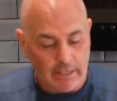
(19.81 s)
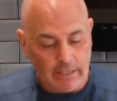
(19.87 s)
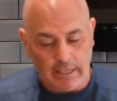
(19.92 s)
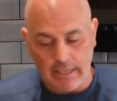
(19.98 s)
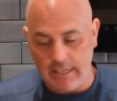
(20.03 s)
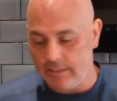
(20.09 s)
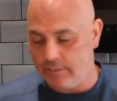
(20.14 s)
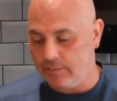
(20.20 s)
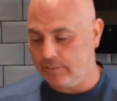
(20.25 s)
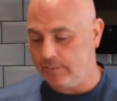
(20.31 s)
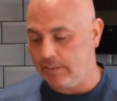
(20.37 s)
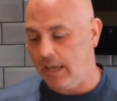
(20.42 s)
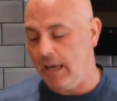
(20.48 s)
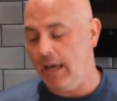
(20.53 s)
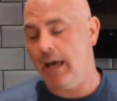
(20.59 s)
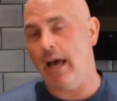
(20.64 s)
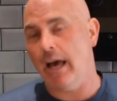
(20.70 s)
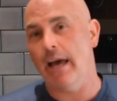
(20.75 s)
It's
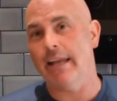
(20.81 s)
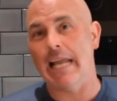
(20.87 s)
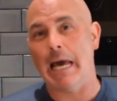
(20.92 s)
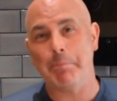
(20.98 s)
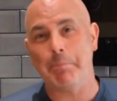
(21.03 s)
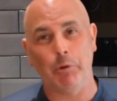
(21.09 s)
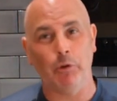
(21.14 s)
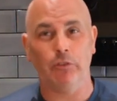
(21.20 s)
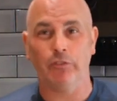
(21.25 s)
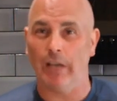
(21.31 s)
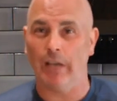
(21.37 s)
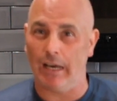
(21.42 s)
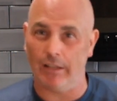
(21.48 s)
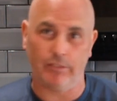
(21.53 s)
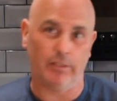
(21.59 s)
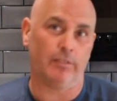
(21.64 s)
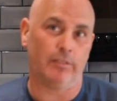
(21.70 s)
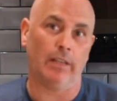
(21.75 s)
an Apple
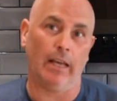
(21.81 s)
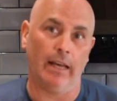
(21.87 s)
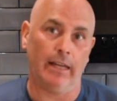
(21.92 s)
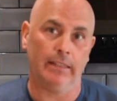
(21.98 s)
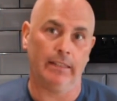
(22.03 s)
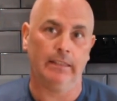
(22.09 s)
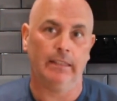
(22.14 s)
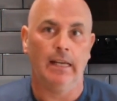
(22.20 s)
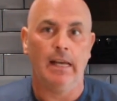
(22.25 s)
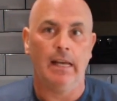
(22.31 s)
Tarte Tatin.